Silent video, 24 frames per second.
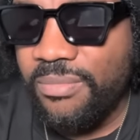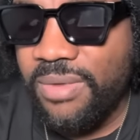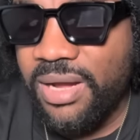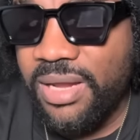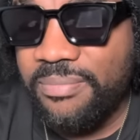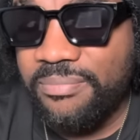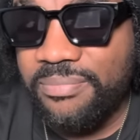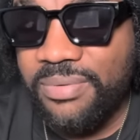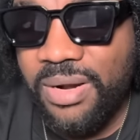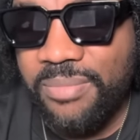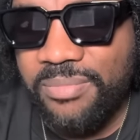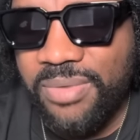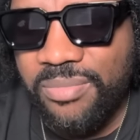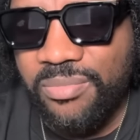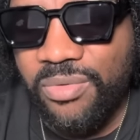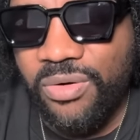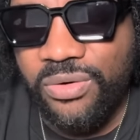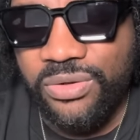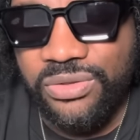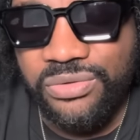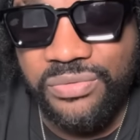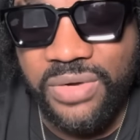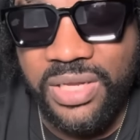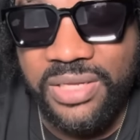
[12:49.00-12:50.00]
man, probably
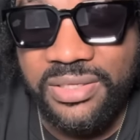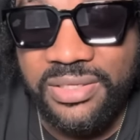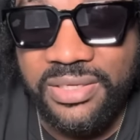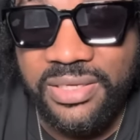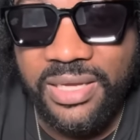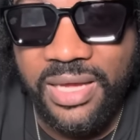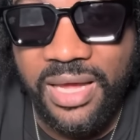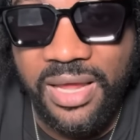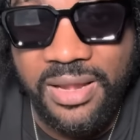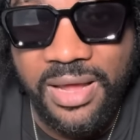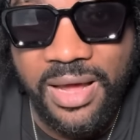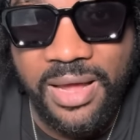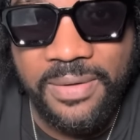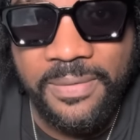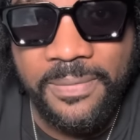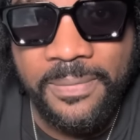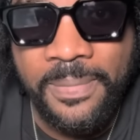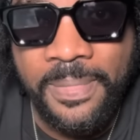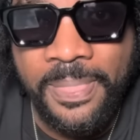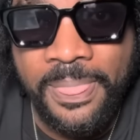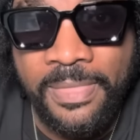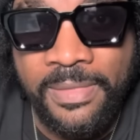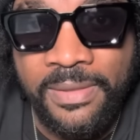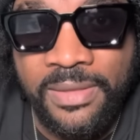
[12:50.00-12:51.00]
about 20 and,
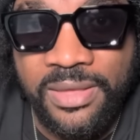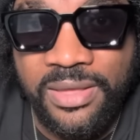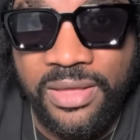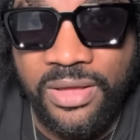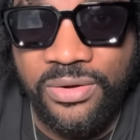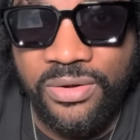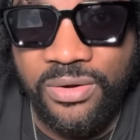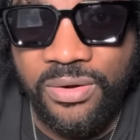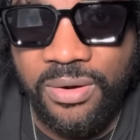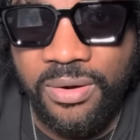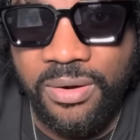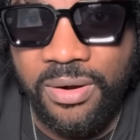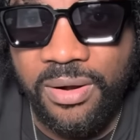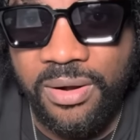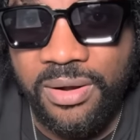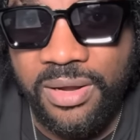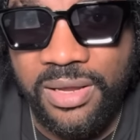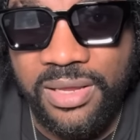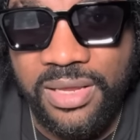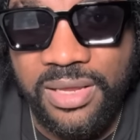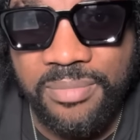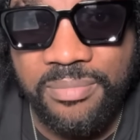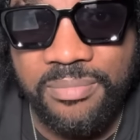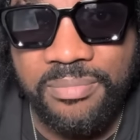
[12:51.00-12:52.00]
you know,
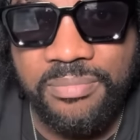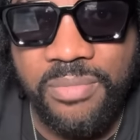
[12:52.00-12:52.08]
him